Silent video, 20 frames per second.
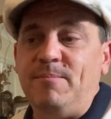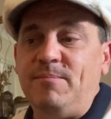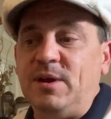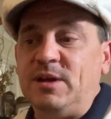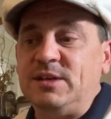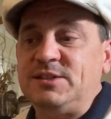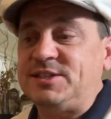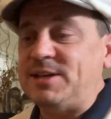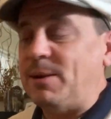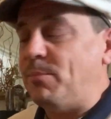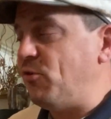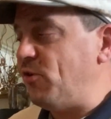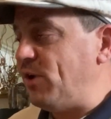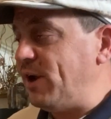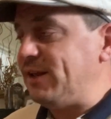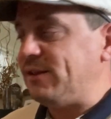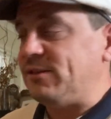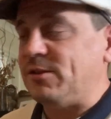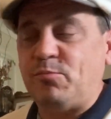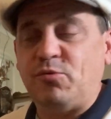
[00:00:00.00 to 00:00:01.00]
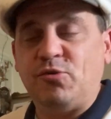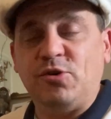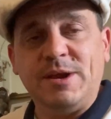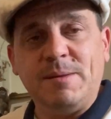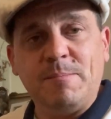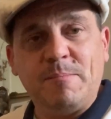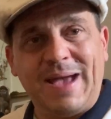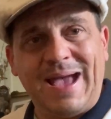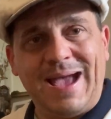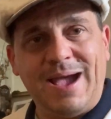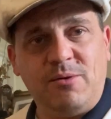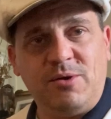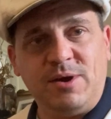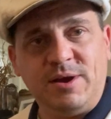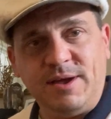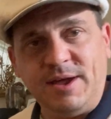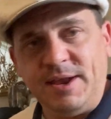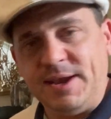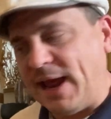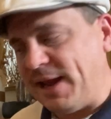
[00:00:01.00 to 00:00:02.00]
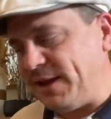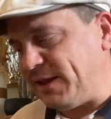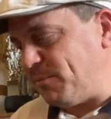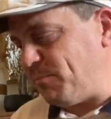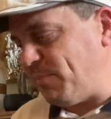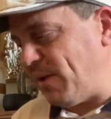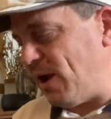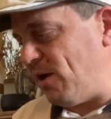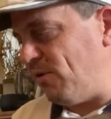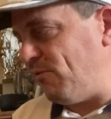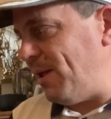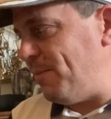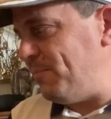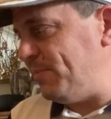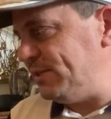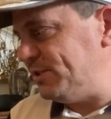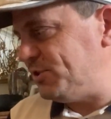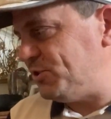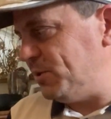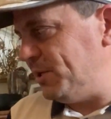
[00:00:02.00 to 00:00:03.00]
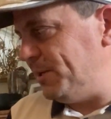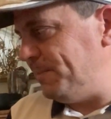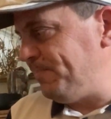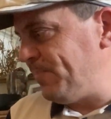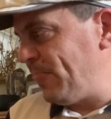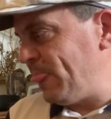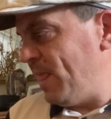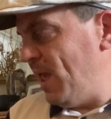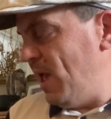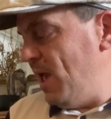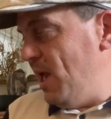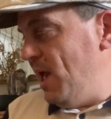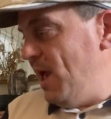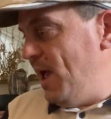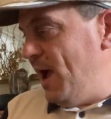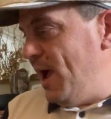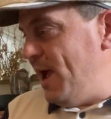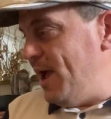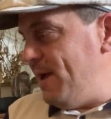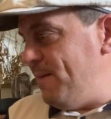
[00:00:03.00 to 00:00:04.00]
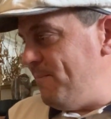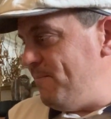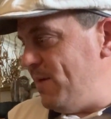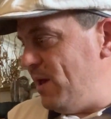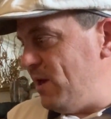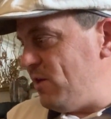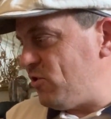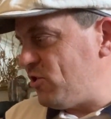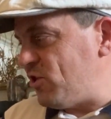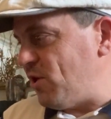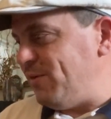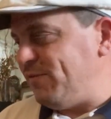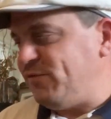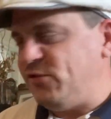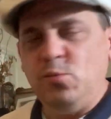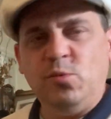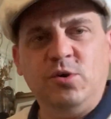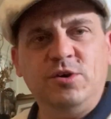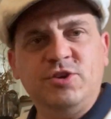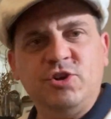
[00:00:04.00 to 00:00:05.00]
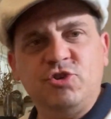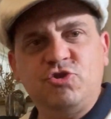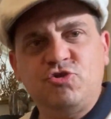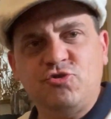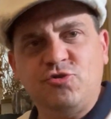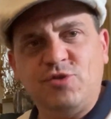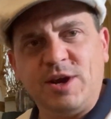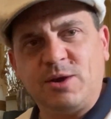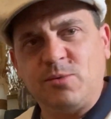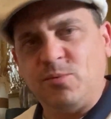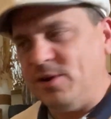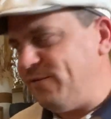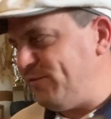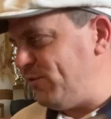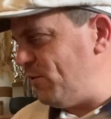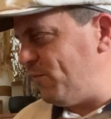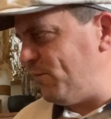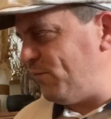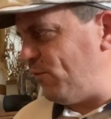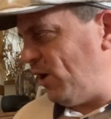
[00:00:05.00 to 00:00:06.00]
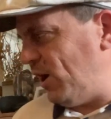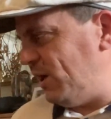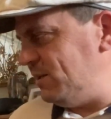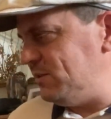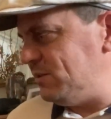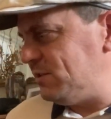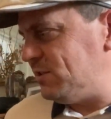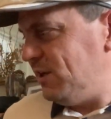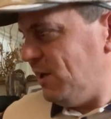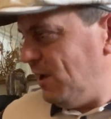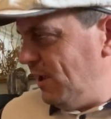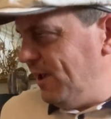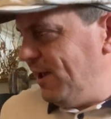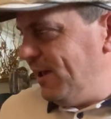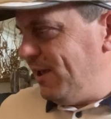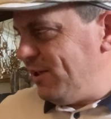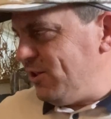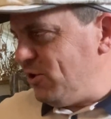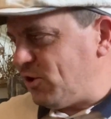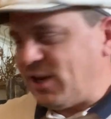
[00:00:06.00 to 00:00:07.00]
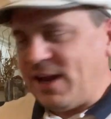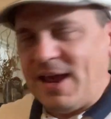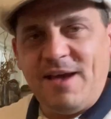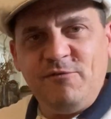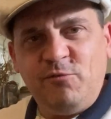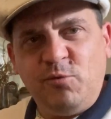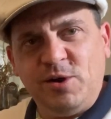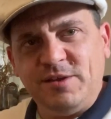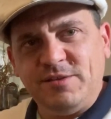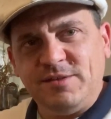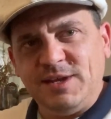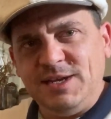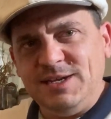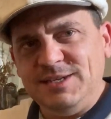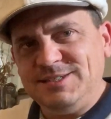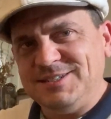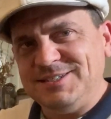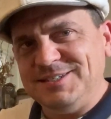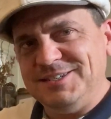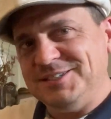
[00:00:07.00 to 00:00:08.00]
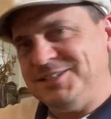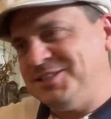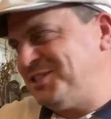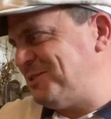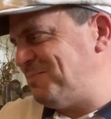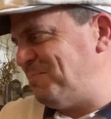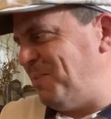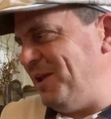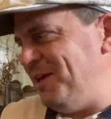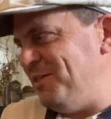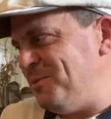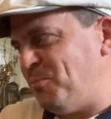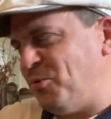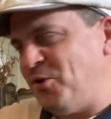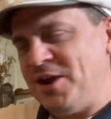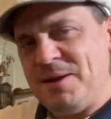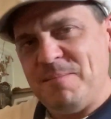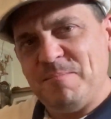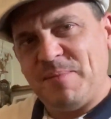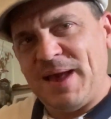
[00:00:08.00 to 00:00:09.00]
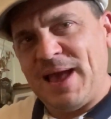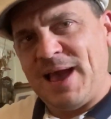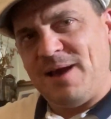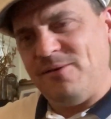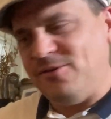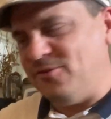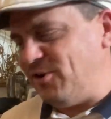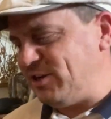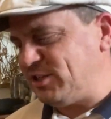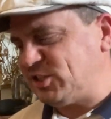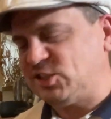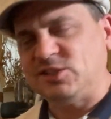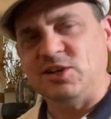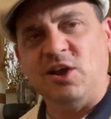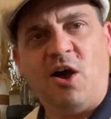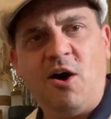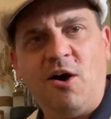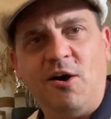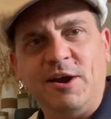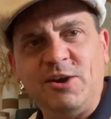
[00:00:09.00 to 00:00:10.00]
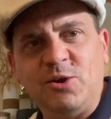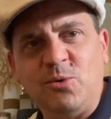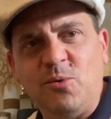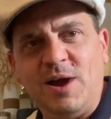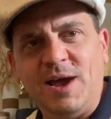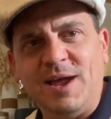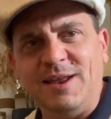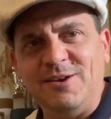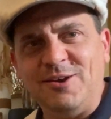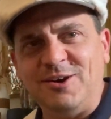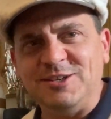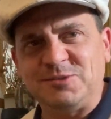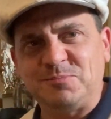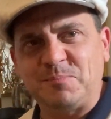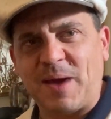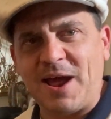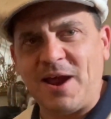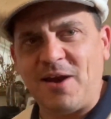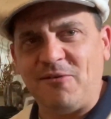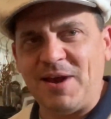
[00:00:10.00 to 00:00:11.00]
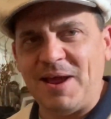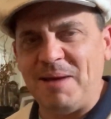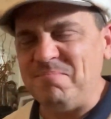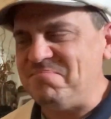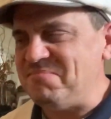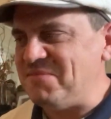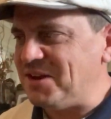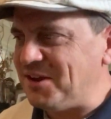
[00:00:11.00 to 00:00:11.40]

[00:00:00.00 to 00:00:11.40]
separating the pre and power and adding a power amp into it. So if you wanted to trick one of your friends, you can have one of these, split the pre and power and hide away a nice power amp,